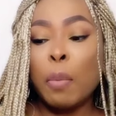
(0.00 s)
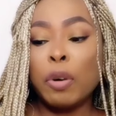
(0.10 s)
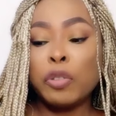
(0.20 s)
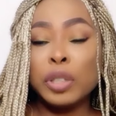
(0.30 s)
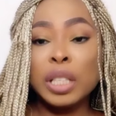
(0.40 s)

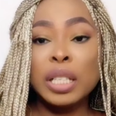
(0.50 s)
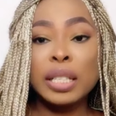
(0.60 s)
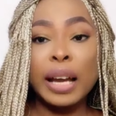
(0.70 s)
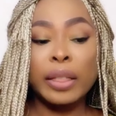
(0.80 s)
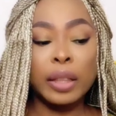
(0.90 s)
But for
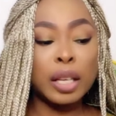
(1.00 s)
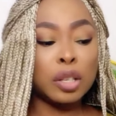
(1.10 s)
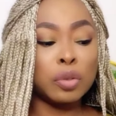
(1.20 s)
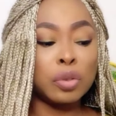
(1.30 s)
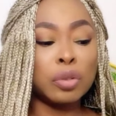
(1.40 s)
this, I
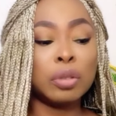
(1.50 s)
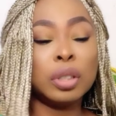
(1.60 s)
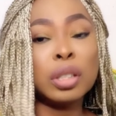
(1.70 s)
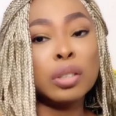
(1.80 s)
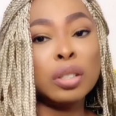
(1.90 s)
think
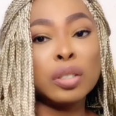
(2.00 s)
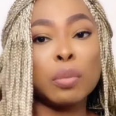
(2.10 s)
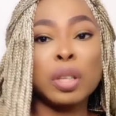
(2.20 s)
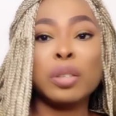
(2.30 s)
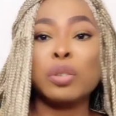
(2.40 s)
it's not
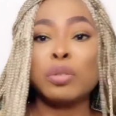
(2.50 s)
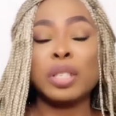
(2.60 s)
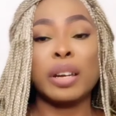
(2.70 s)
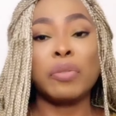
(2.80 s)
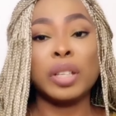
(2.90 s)
something you
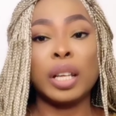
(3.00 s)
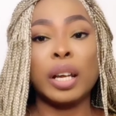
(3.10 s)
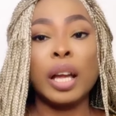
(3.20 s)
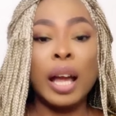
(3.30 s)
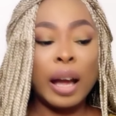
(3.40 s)
use every
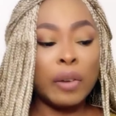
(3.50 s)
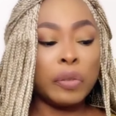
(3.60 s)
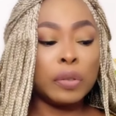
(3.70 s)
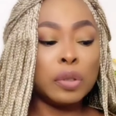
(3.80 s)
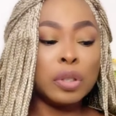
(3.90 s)
day. I
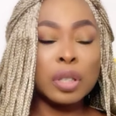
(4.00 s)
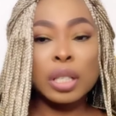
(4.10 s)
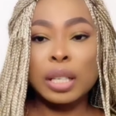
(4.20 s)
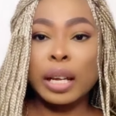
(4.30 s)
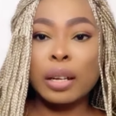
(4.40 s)
feel you use
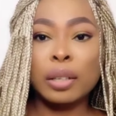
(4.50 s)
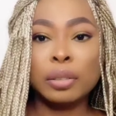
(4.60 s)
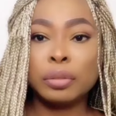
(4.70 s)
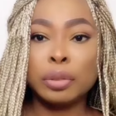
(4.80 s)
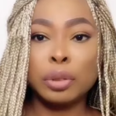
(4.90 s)
it like,
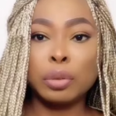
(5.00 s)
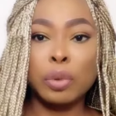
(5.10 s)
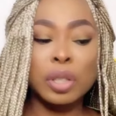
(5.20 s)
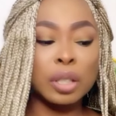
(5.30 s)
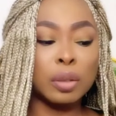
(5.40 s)
you know,
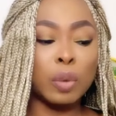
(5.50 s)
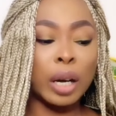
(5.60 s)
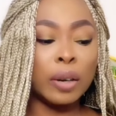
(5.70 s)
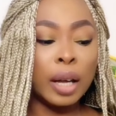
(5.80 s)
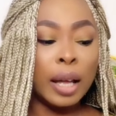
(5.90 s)
once in a while.